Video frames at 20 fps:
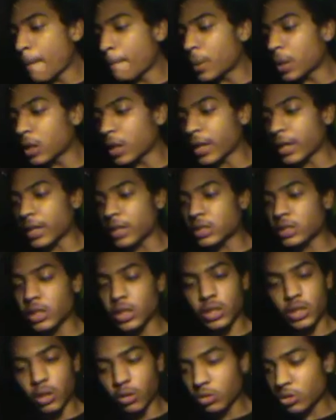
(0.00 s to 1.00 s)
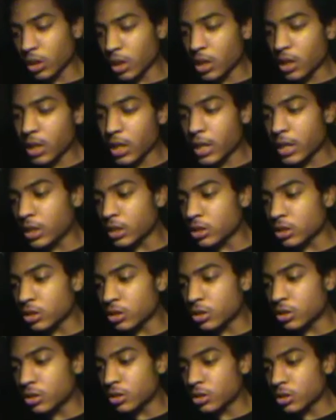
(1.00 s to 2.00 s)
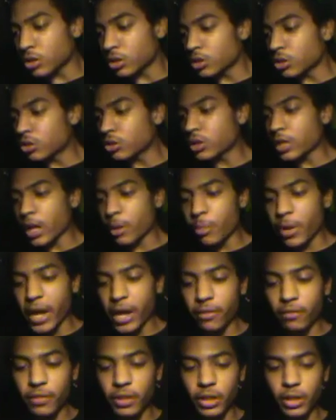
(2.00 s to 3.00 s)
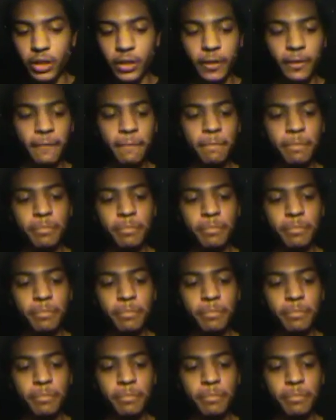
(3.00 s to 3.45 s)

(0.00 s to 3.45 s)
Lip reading: But like I said, don't try to land it. Just use that back finger.